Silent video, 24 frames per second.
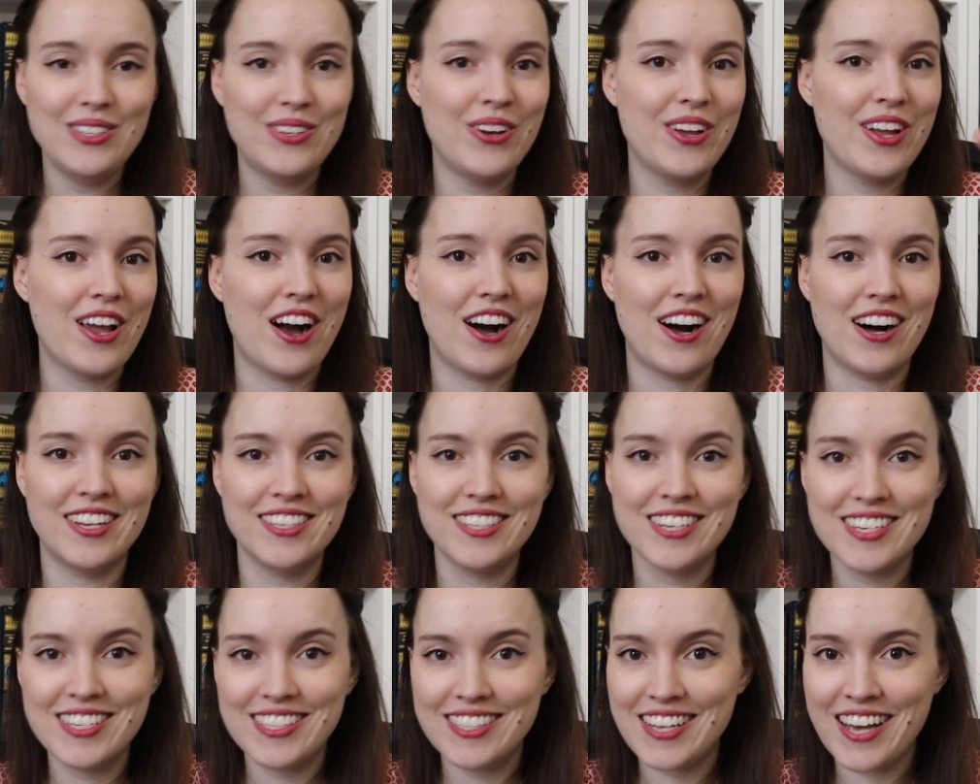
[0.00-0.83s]
doing
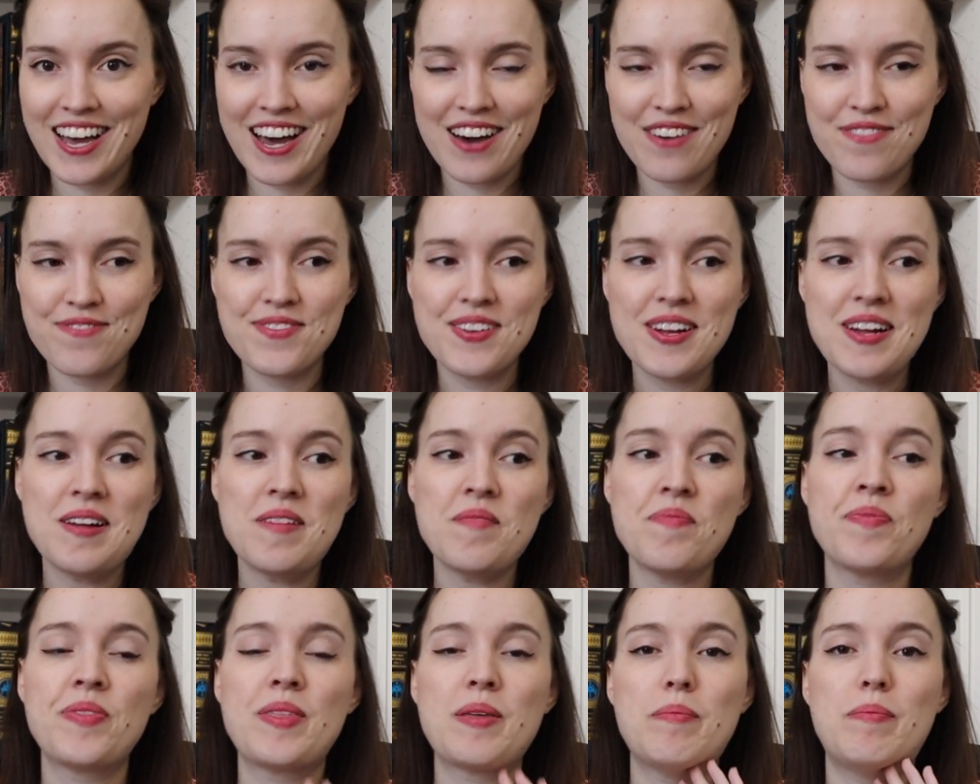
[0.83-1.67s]
other stuff.
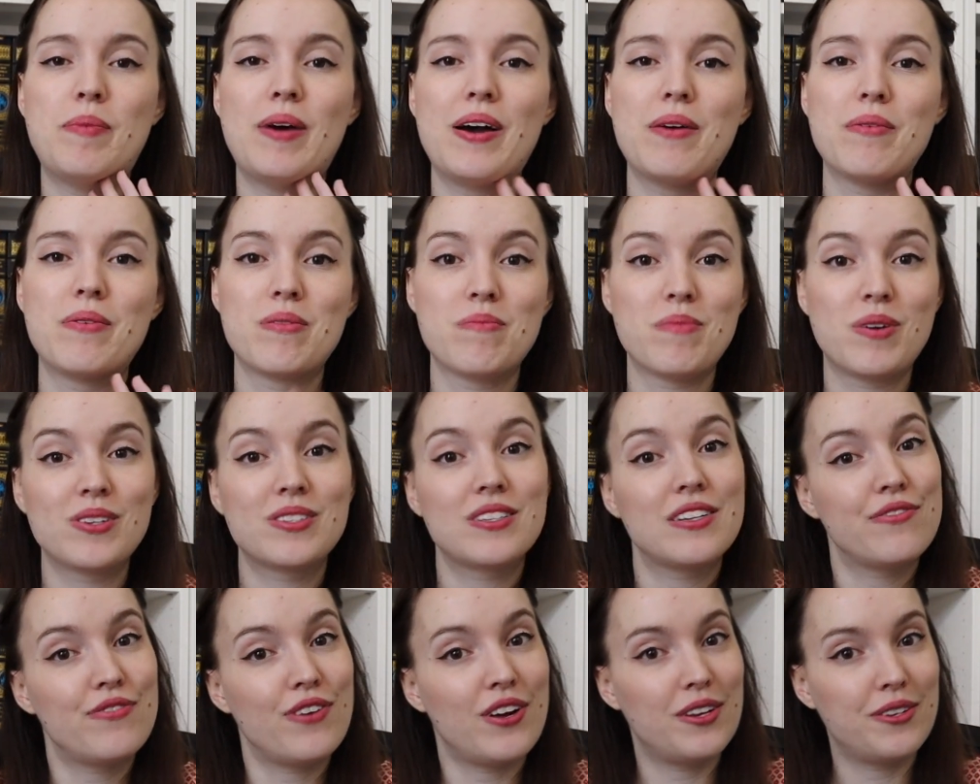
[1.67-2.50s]
But we
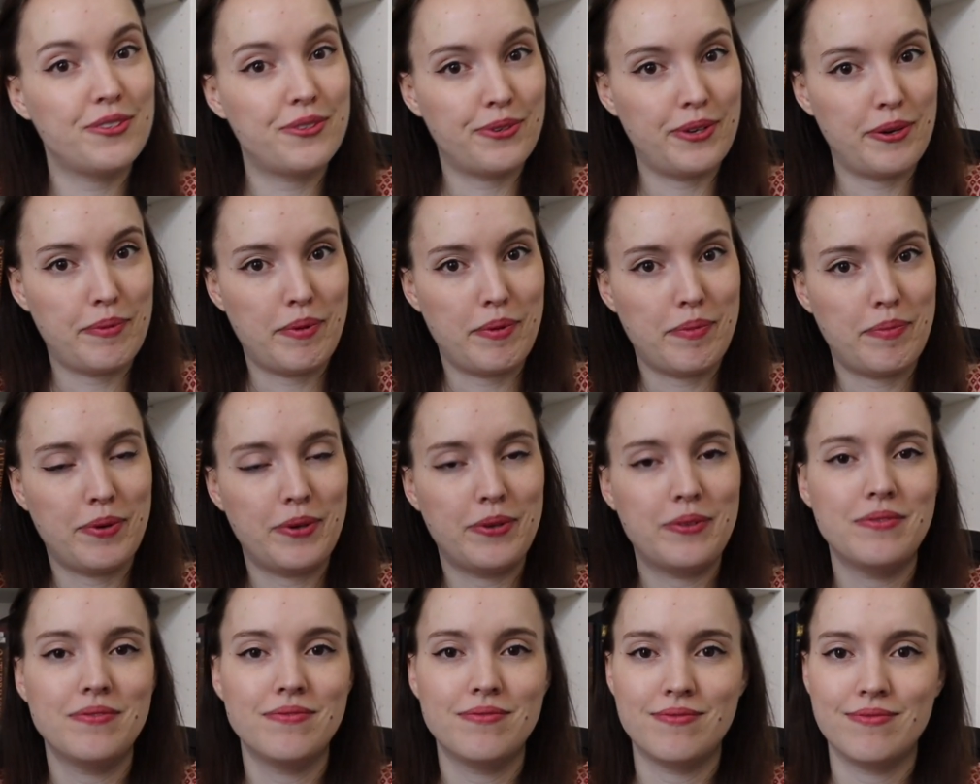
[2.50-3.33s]
mostly follow three
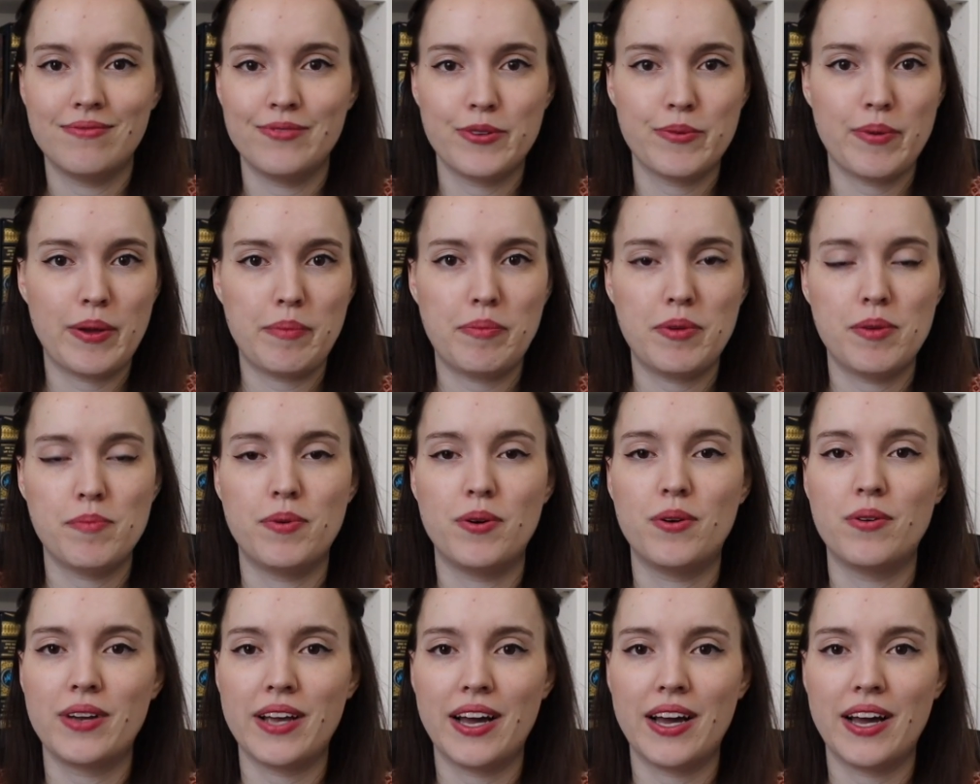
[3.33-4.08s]
people: we main people,